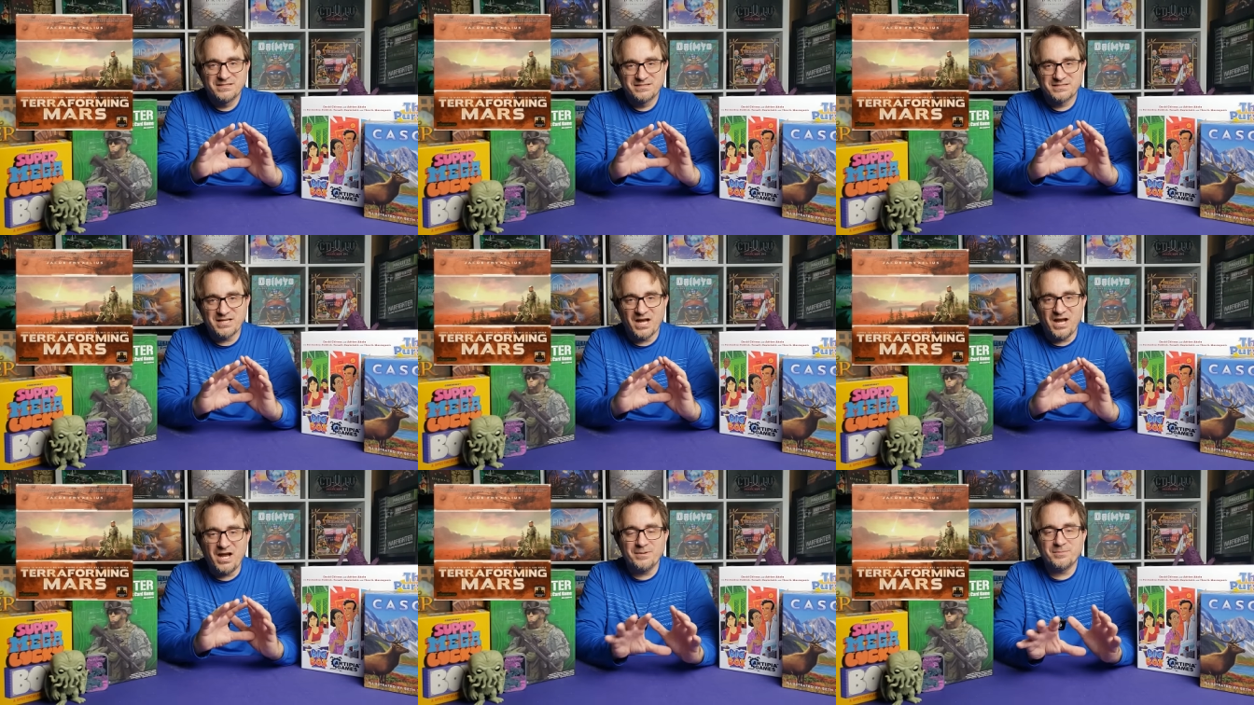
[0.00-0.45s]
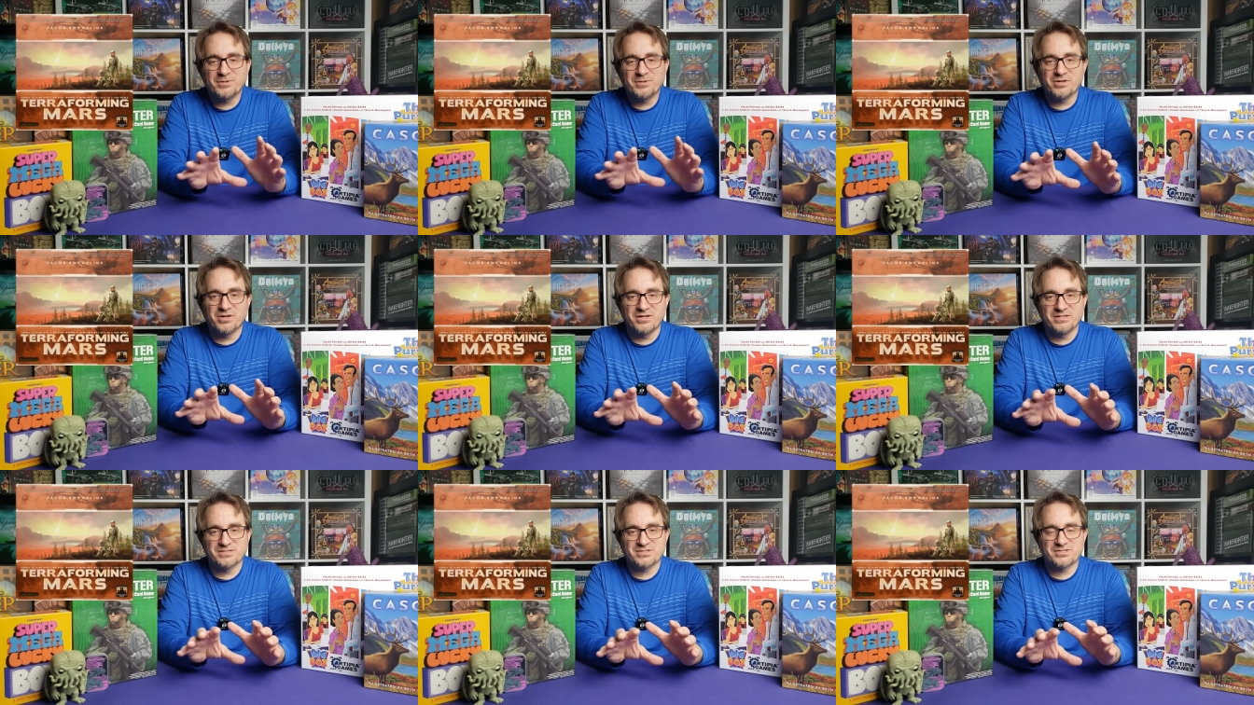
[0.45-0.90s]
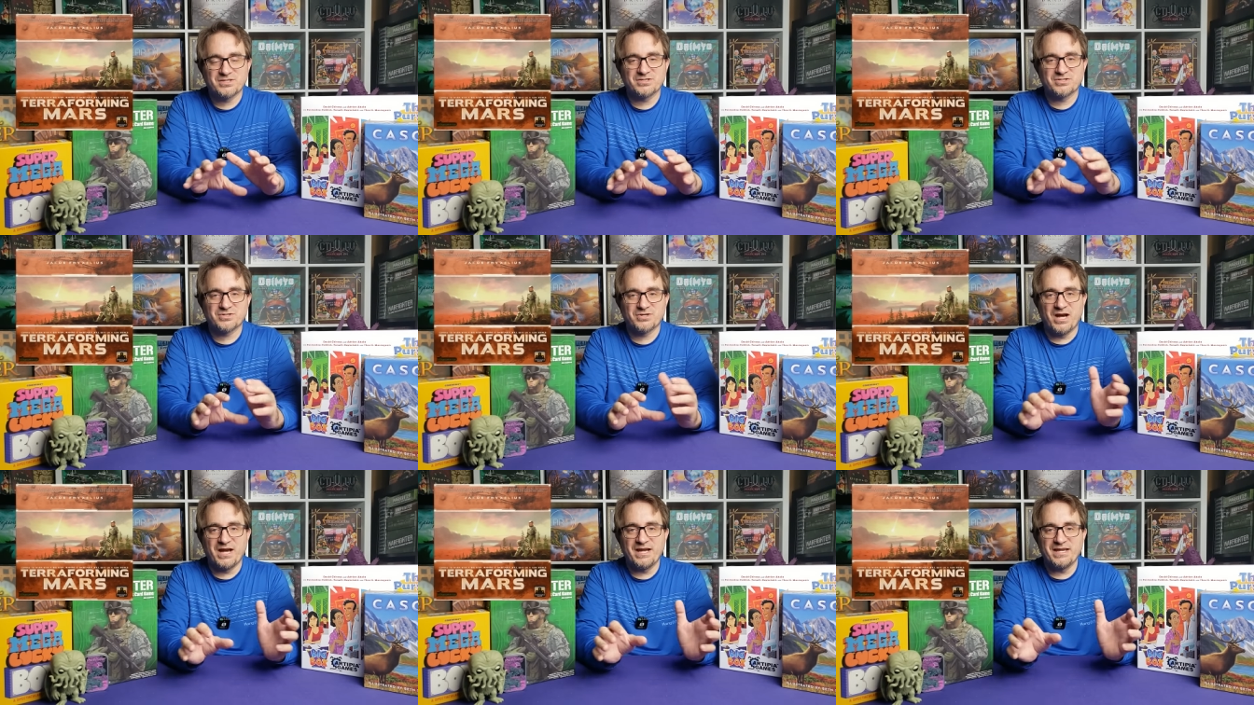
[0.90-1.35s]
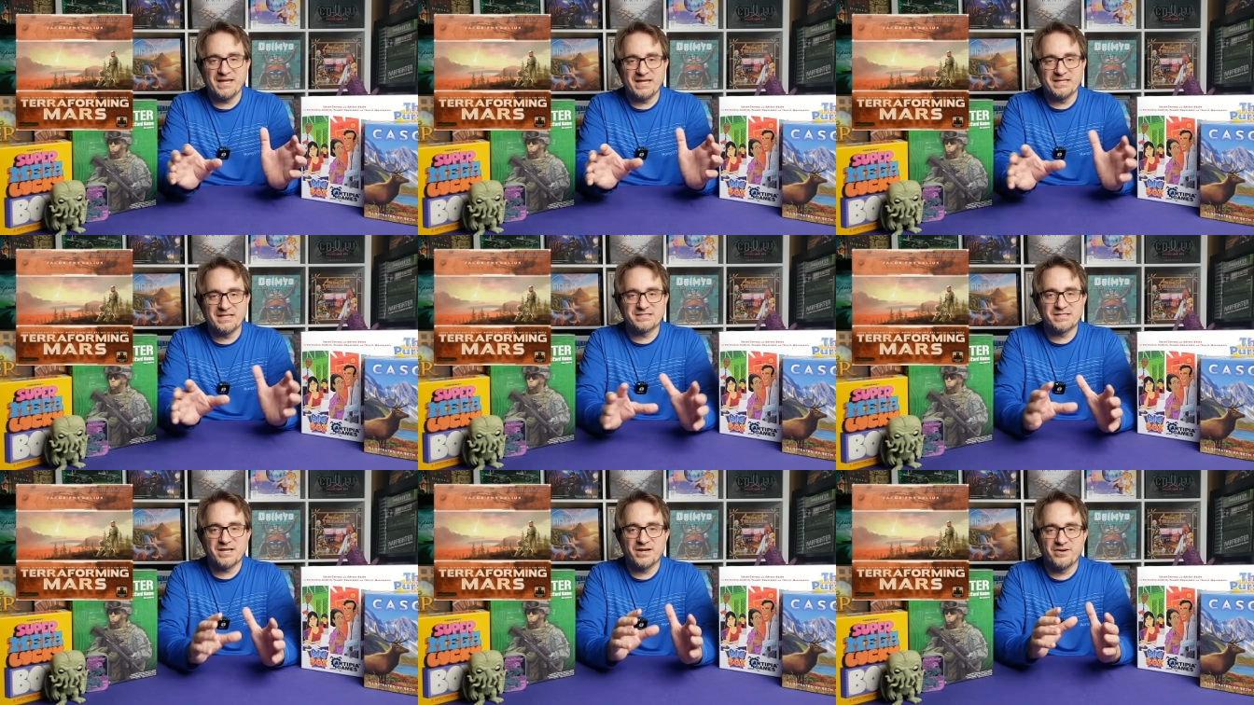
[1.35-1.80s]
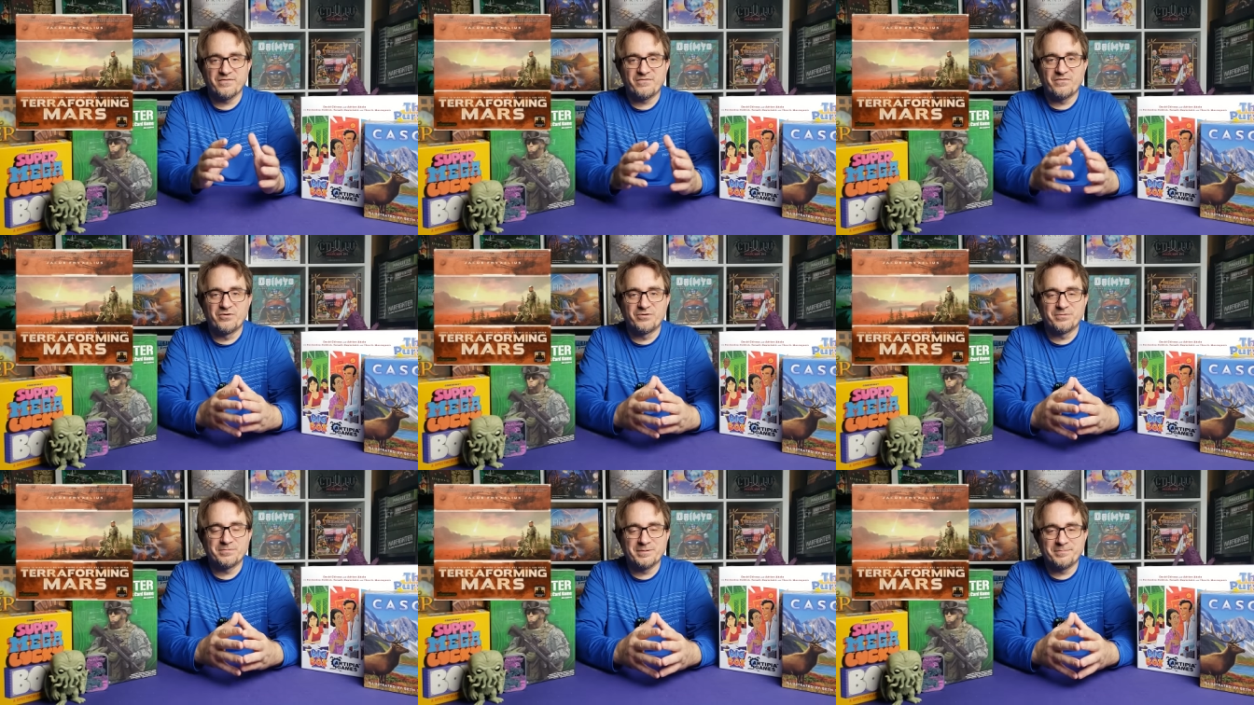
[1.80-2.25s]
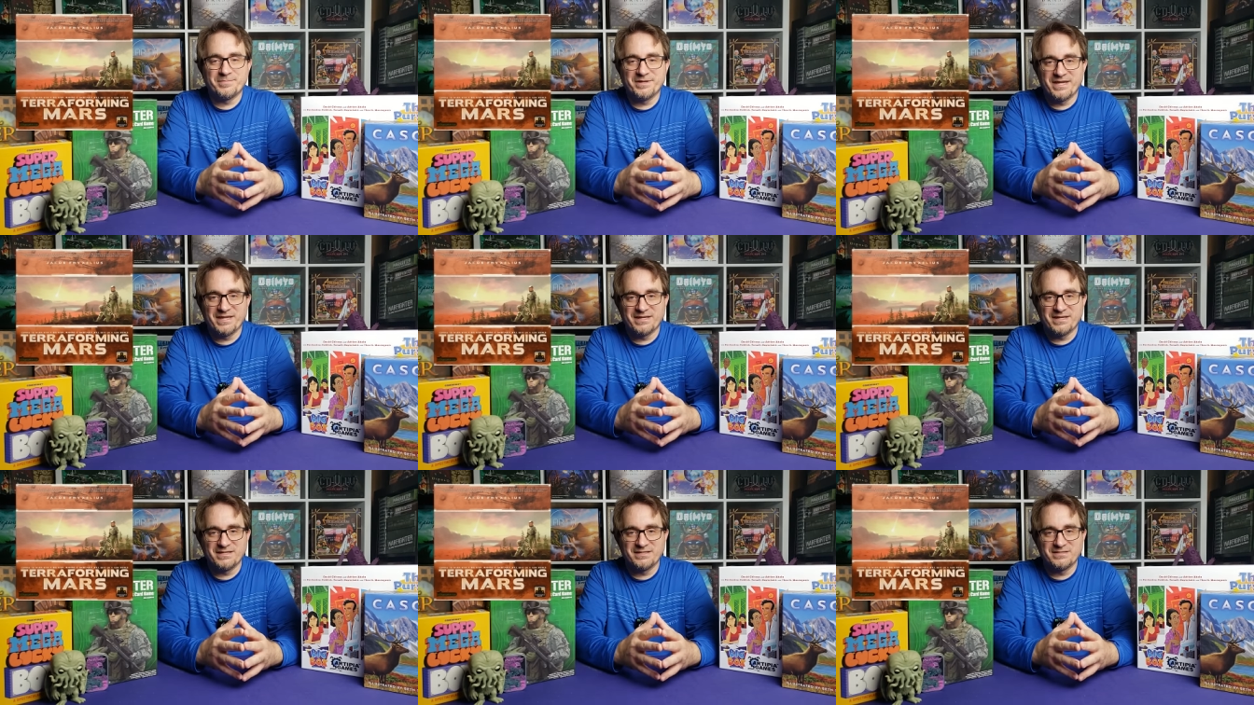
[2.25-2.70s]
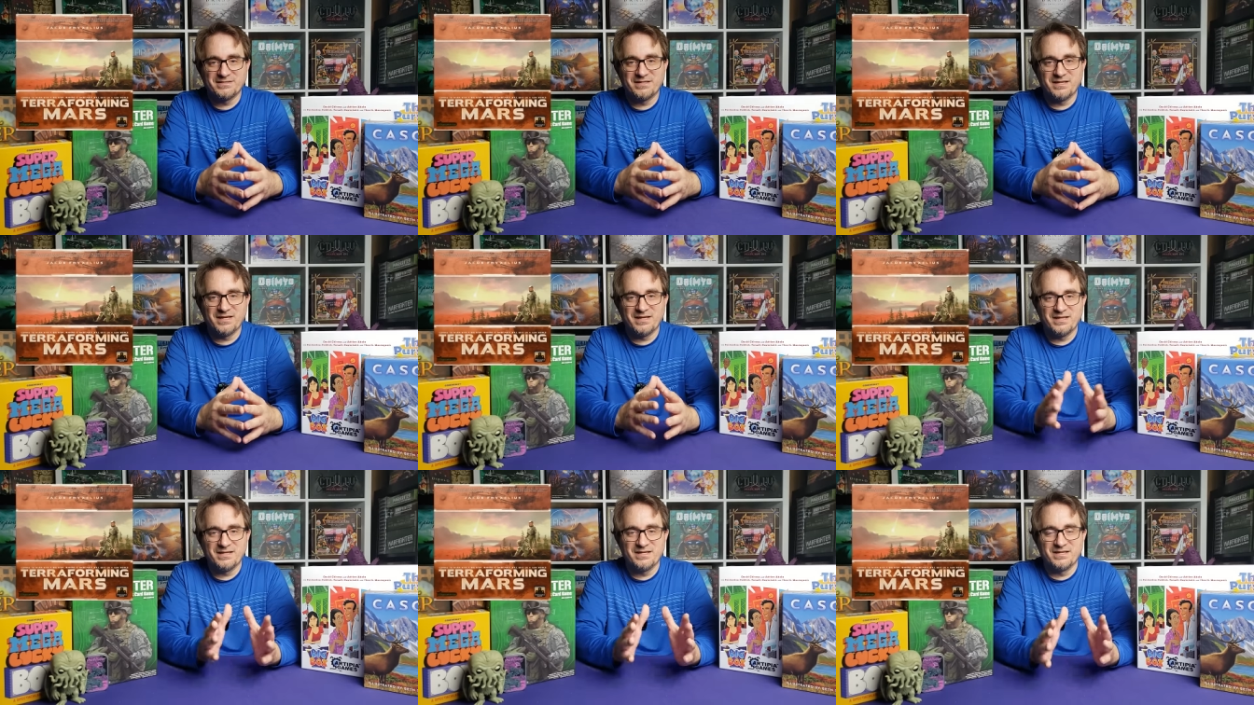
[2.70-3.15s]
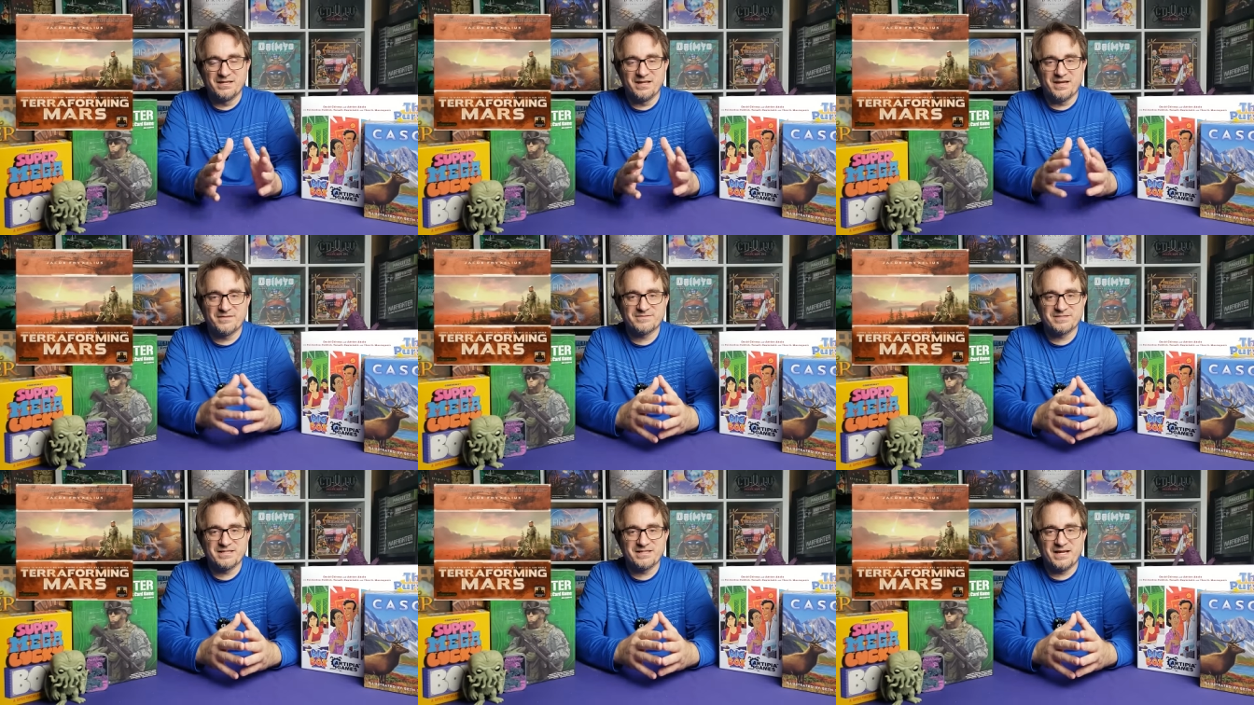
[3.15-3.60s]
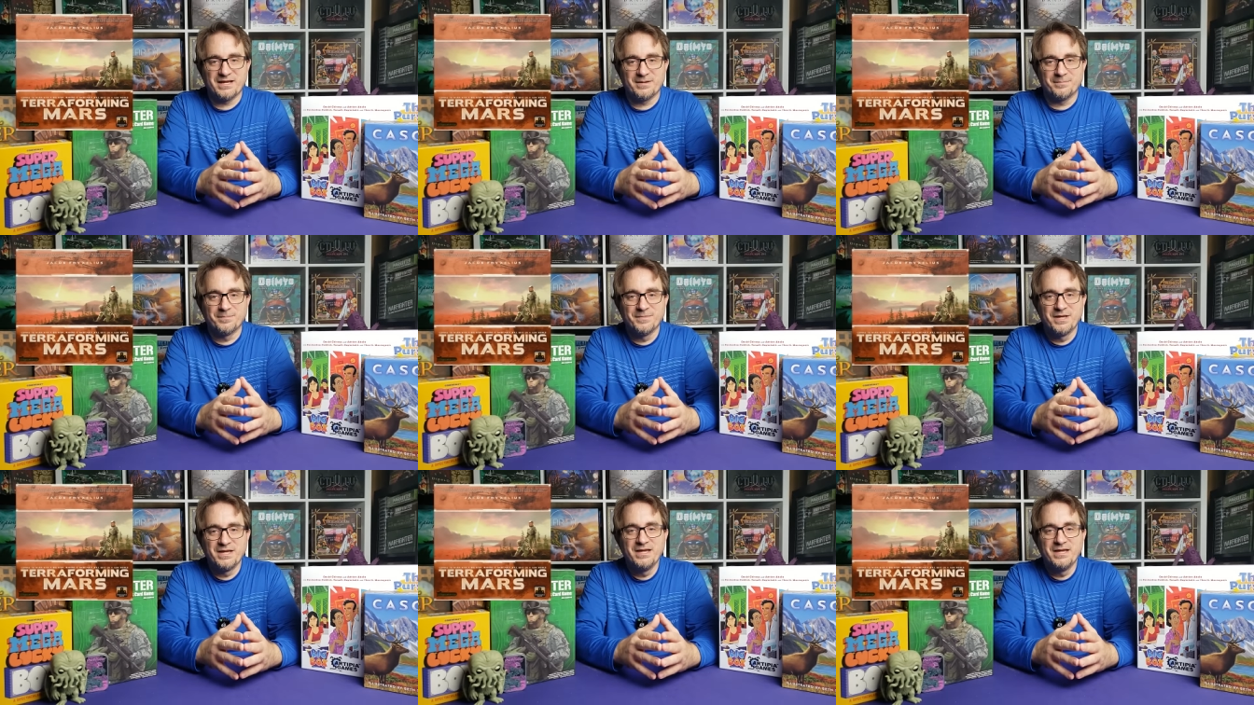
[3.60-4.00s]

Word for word: time crunch to try and terraform the planet in, in enough time.